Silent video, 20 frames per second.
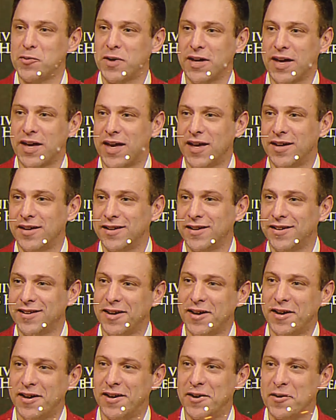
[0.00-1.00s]
He could
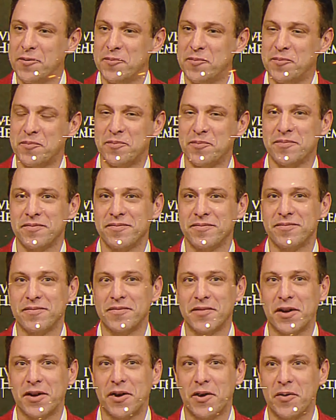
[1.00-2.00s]
lock down the right tackle
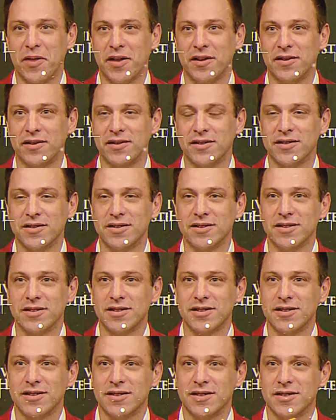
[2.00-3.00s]
spot for the next
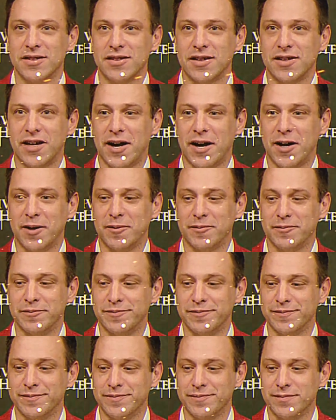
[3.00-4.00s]
5-7
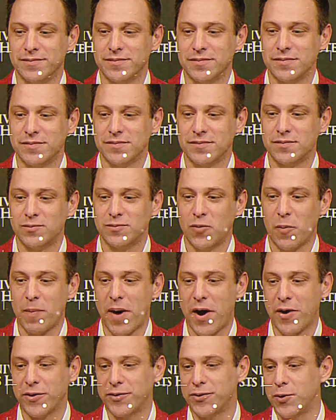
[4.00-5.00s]
years. And when you're
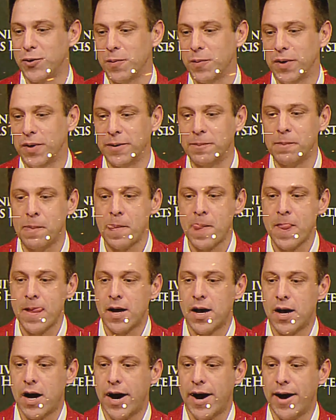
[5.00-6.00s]
paying Mahomes
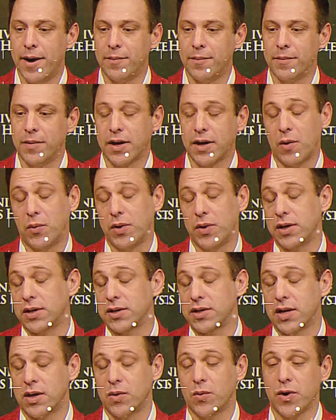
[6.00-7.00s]
$500 million,
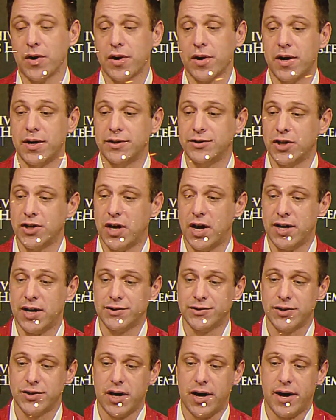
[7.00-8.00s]
you cannot
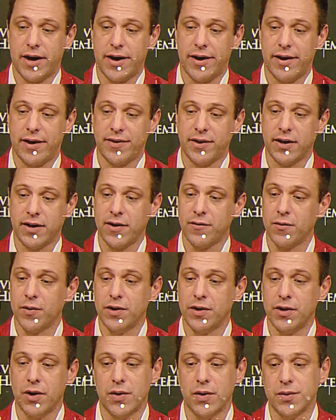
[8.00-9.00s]
afford to miss on
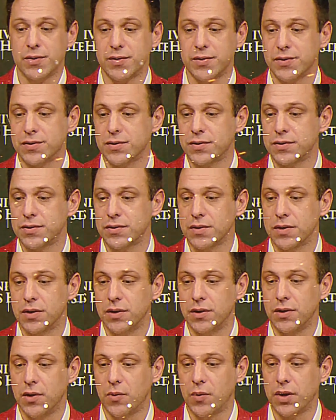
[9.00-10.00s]
protecting him.
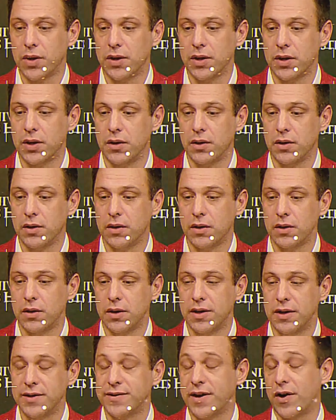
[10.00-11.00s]
So,
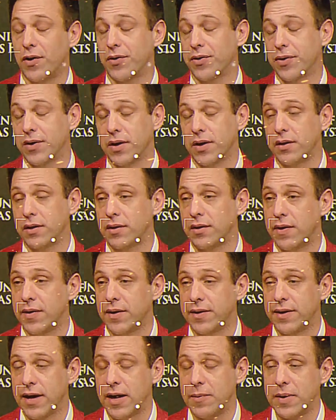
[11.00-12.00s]
here's the big question for you
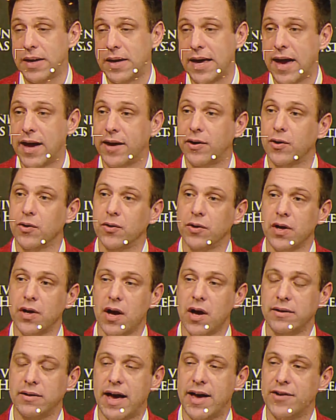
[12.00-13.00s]
guys. Do you
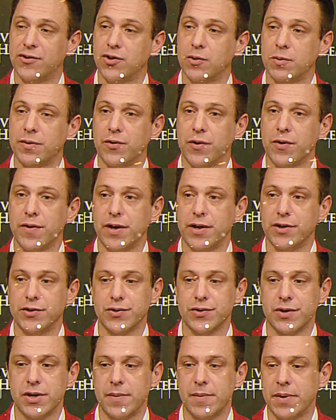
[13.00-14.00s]
think Josh Simmons
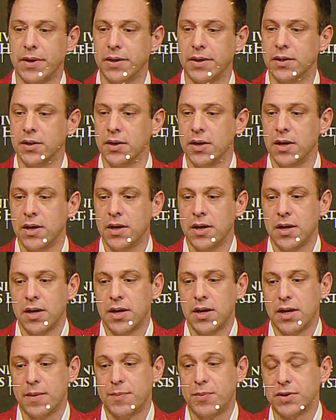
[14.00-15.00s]
will start week
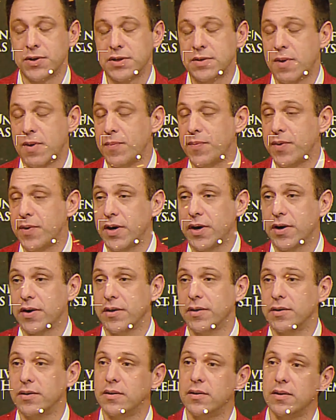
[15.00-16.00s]
1? Tell me in the
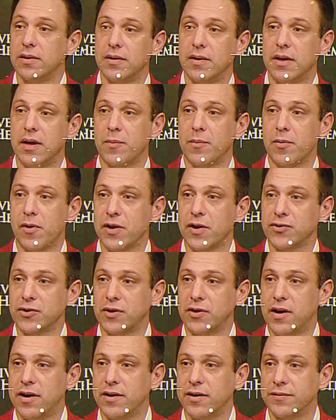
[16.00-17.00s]
comments.
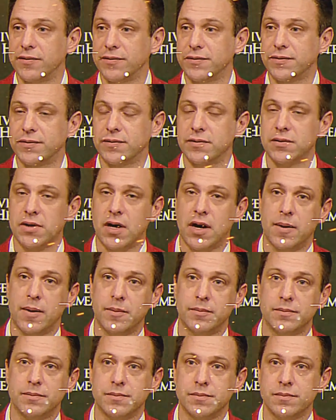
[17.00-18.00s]
And hey,
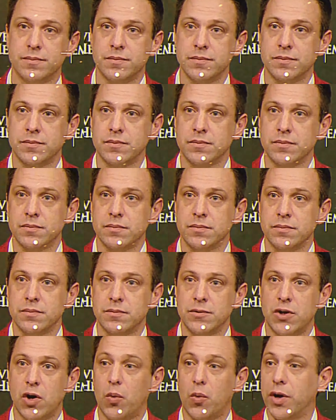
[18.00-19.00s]
if you're enjoying
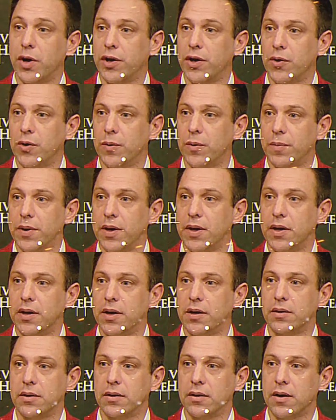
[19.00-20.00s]
this draft
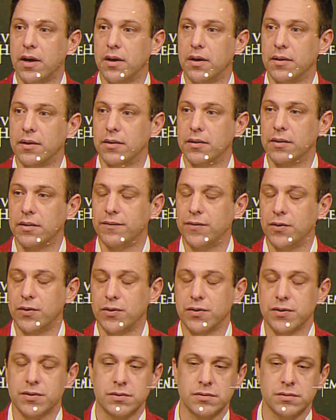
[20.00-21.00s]
breakdown so far,
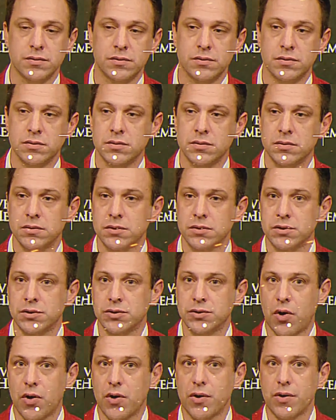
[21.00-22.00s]
hit that like button
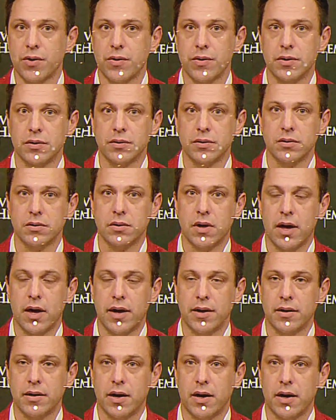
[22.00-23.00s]
and subscribe to
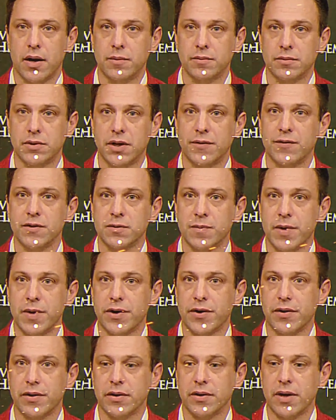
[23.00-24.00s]
stay locked in with
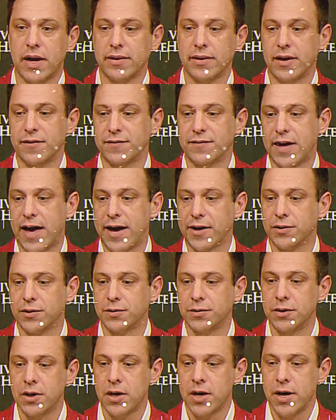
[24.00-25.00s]
all the latest Chiefs
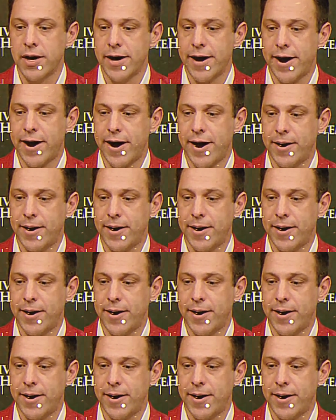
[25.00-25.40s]
news.